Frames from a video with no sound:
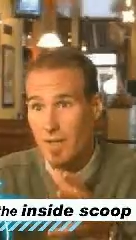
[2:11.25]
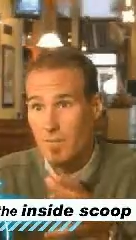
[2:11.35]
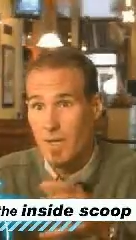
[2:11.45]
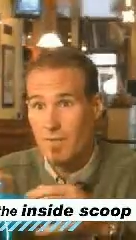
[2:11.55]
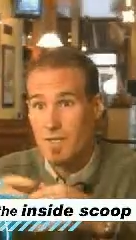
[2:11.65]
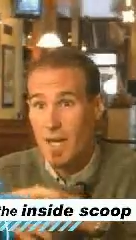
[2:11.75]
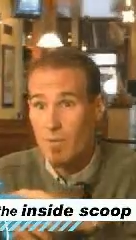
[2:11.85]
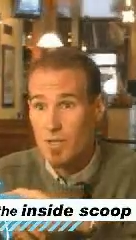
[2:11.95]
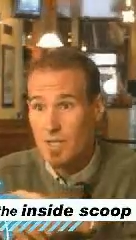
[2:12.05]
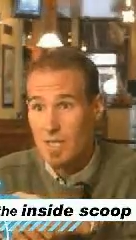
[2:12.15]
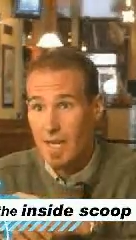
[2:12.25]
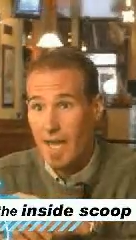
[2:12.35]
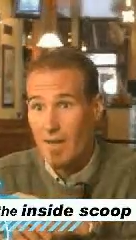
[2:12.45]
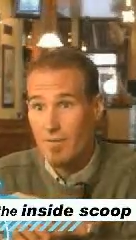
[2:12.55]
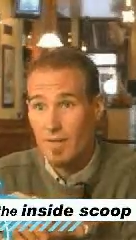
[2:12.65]
We have sandwiches that
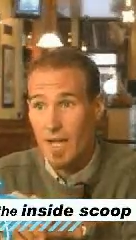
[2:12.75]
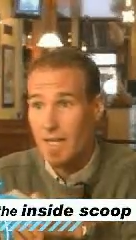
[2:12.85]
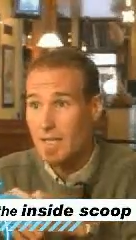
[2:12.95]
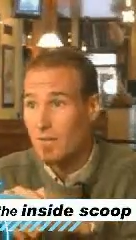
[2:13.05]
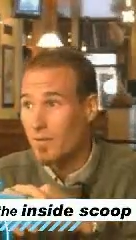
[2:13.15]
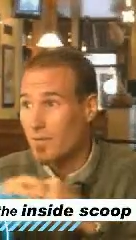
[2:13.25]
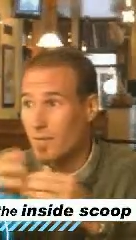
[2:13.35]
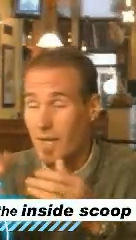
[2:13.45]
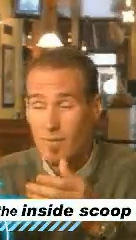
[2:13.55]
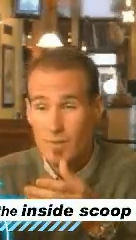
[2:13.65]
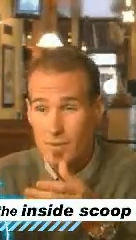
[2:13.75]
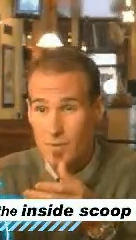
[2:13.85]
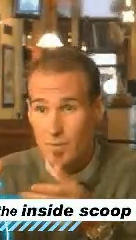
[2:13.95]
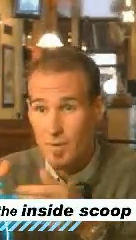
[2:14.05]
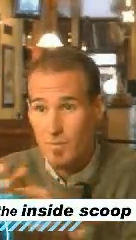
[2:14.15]
have a lot of different flavors
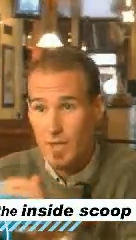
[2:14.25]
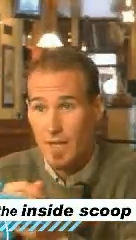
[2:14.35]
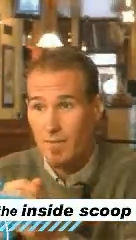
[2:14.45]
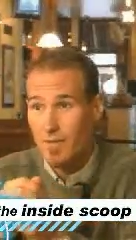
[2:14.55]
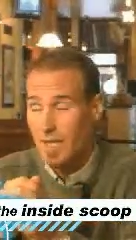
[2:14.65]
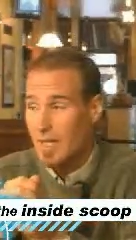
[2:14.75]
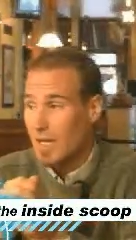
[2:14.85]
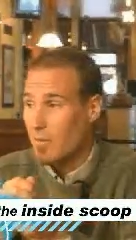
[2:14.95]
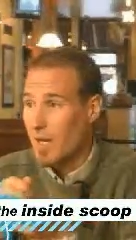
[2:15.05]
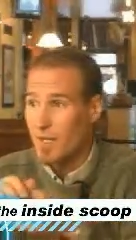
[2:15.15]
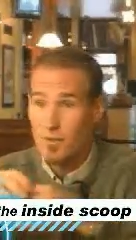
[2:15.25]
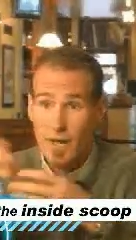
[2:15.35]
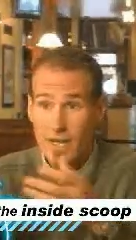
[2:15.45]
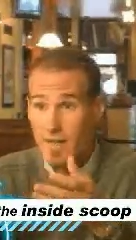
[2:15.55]
to them. We have a Mediterranean that